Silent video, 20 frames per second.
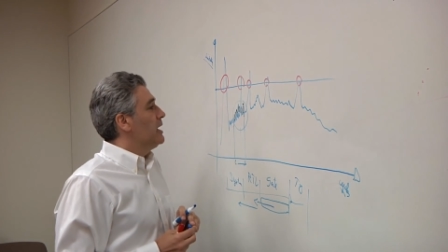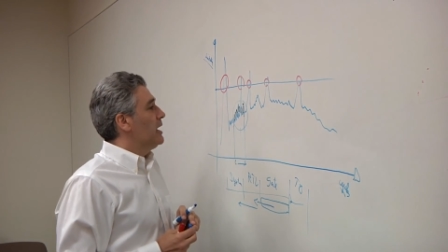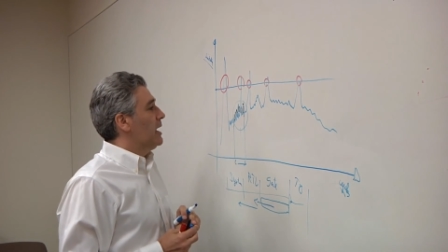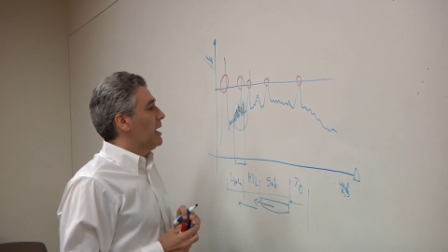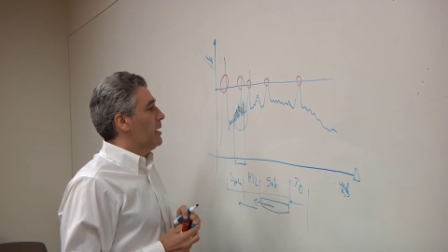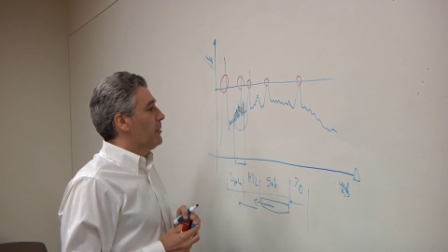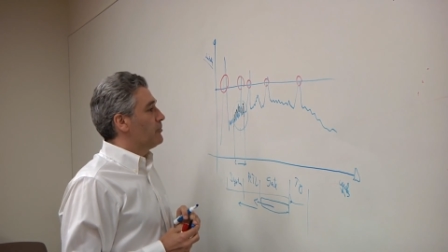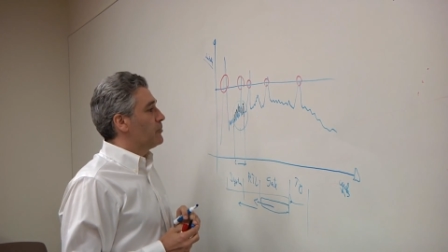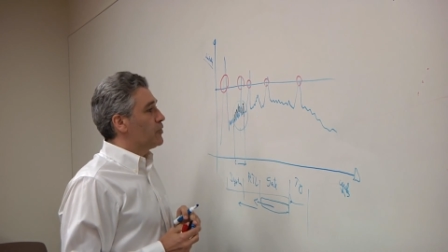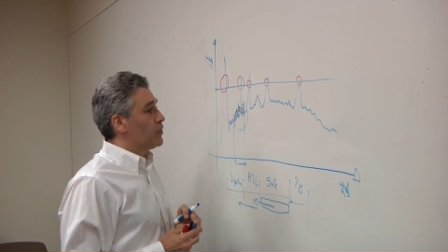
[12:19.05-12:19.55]

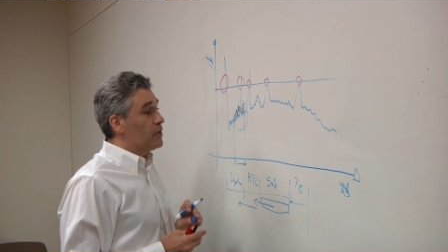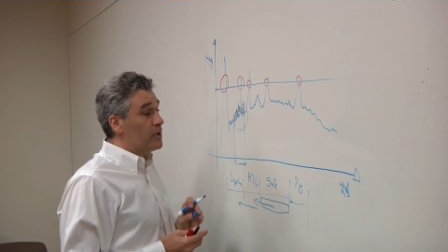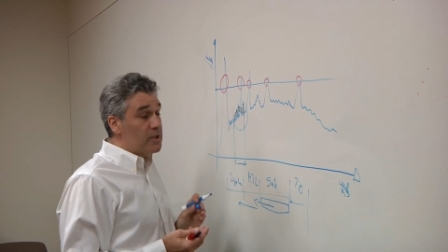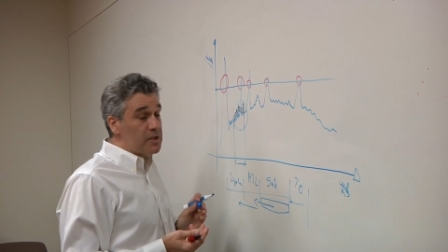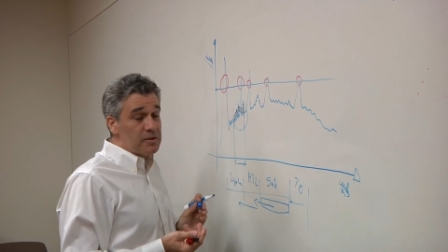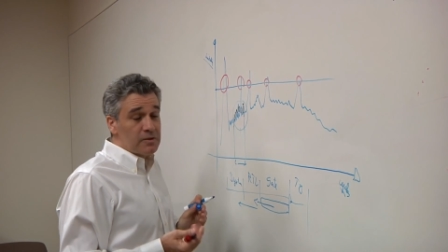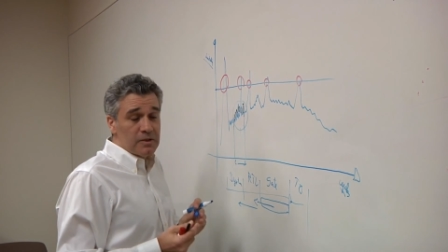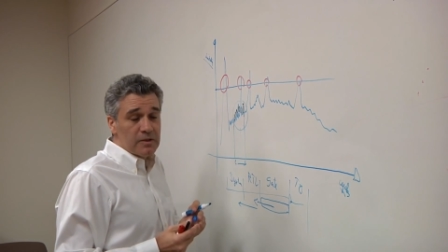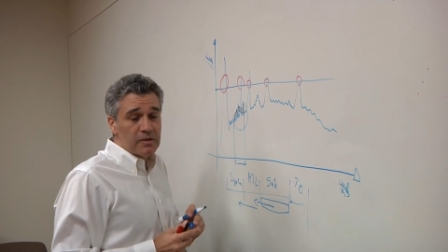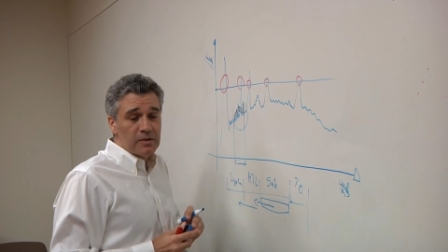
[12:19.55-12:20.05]
Um, so it
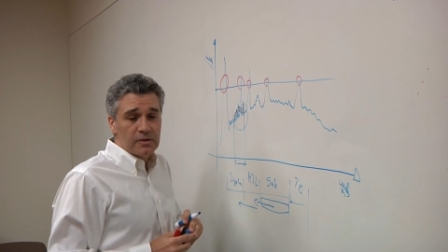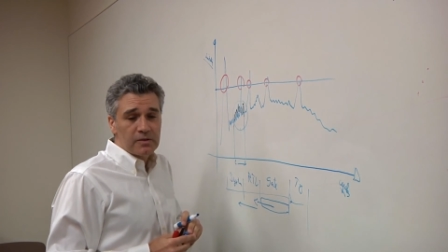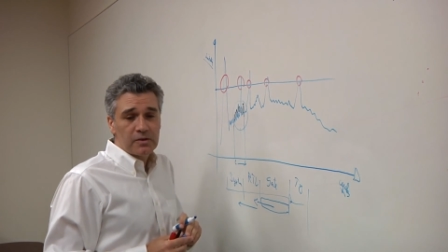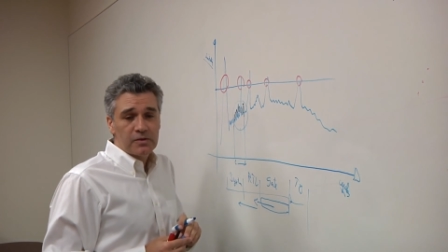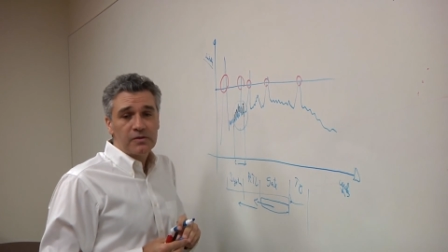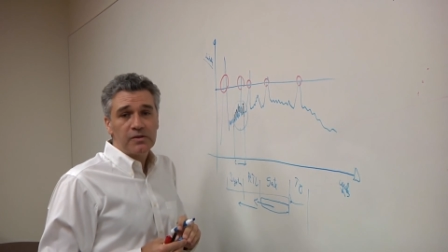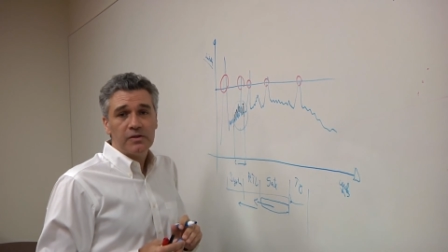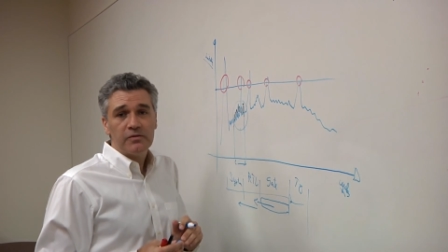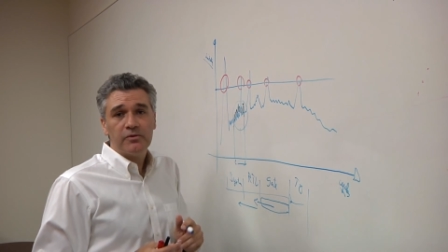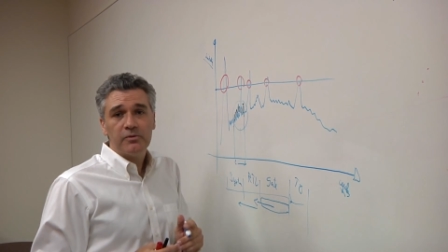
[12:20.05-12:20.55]
is, it is
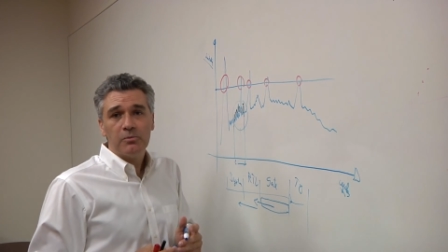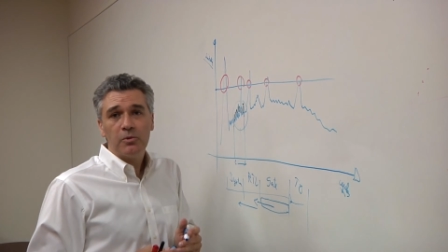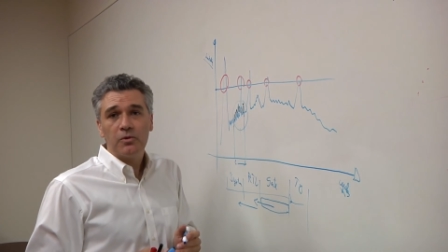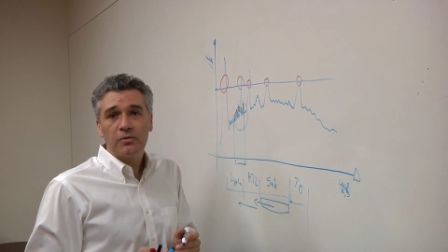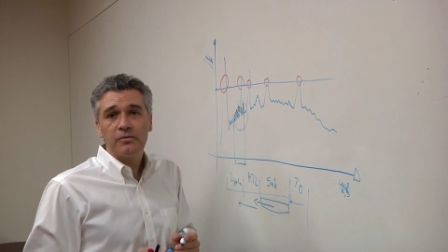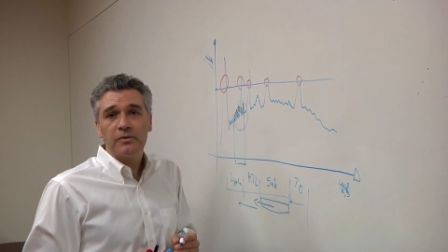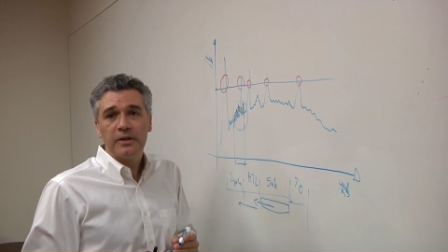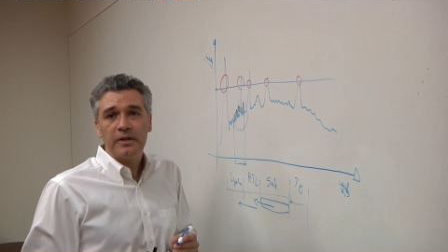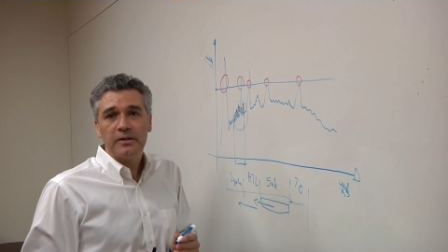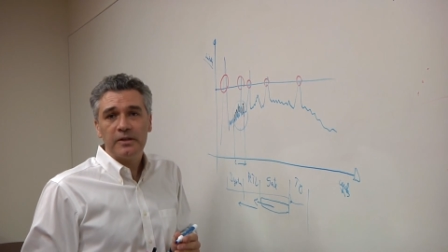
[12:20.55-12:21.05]

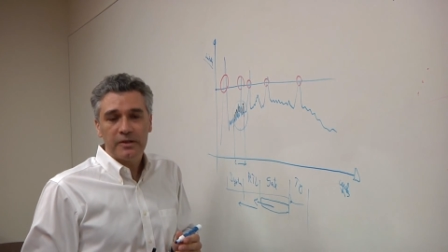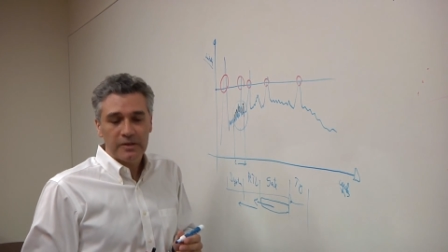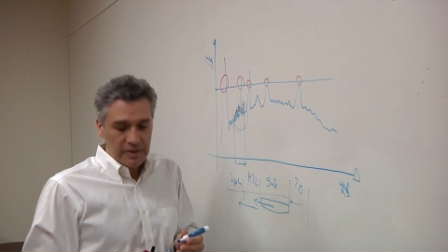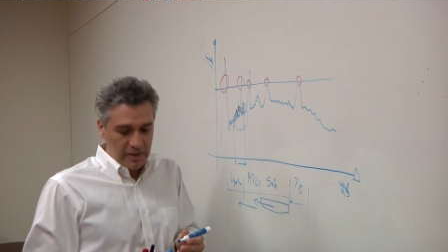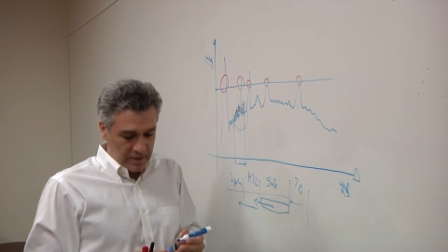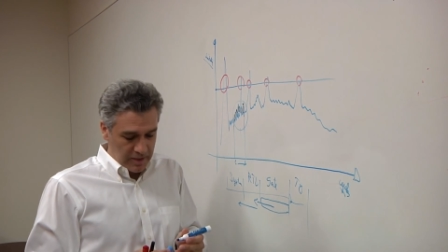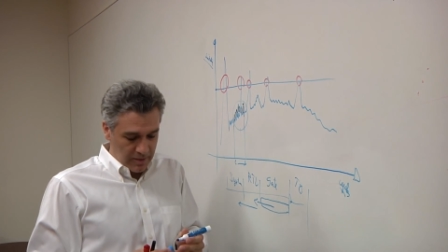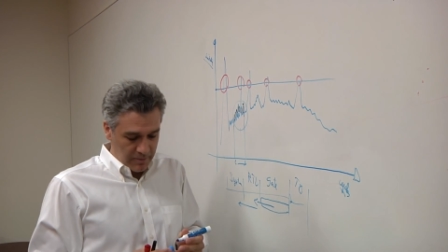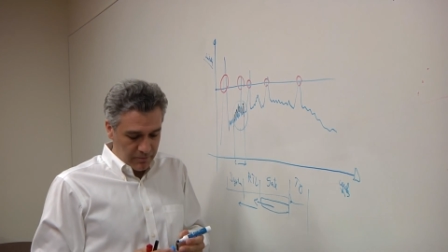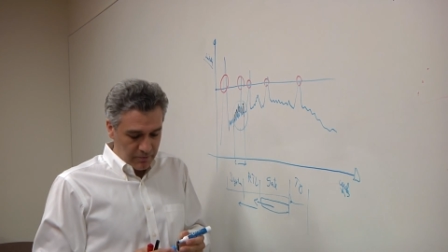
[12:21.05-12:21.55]
conceivable that it
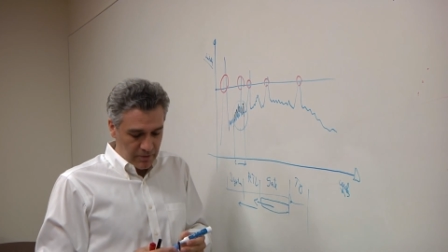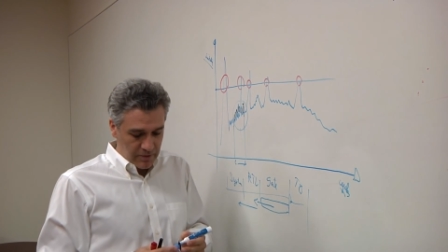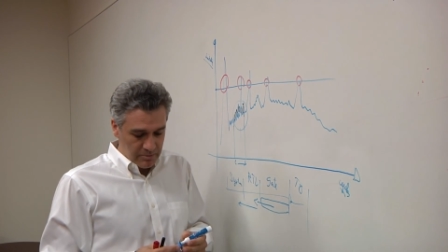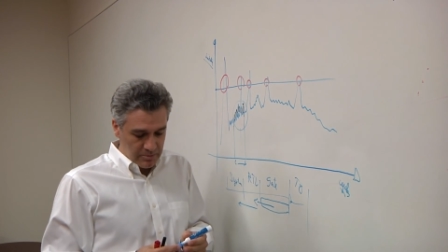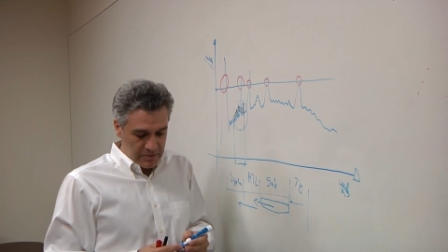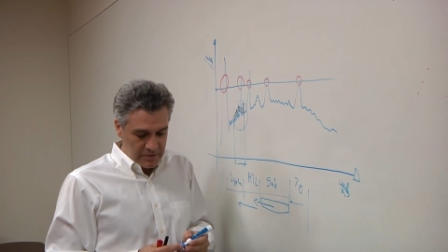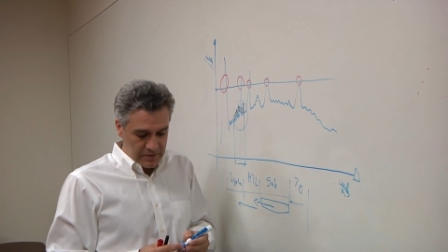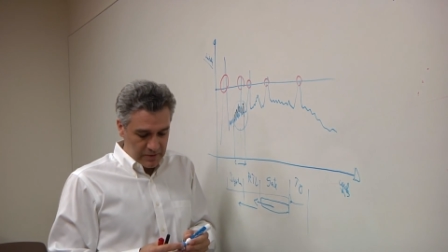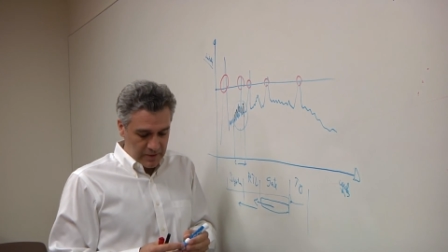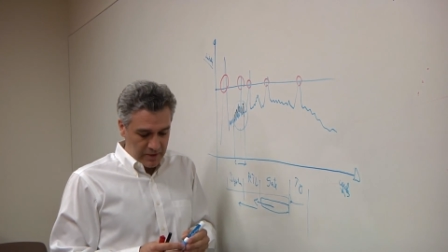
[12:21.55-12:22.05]
can help for
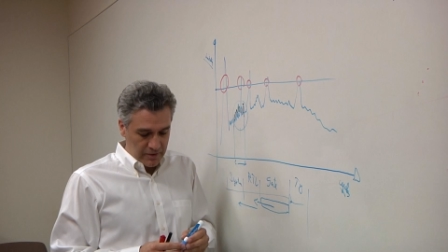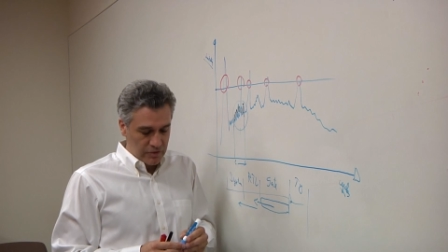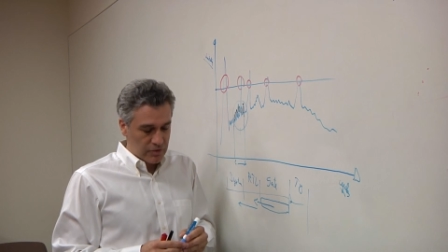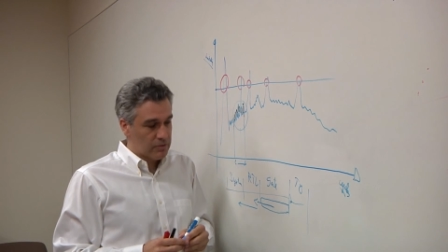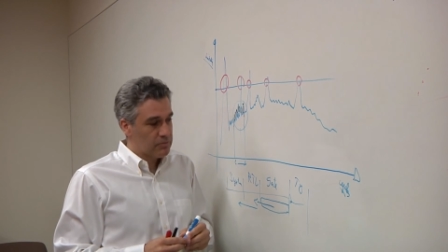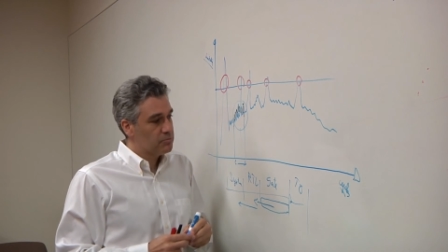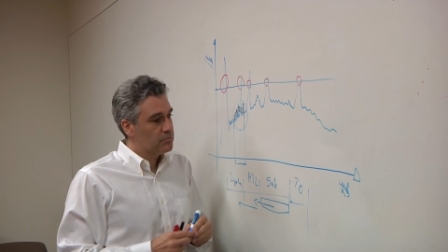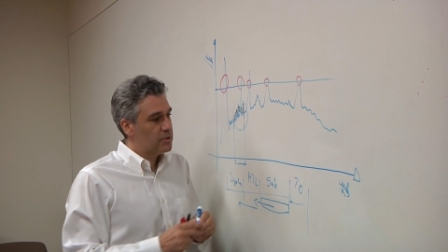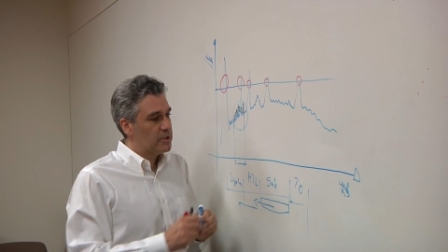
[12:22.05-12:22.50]
IP selection,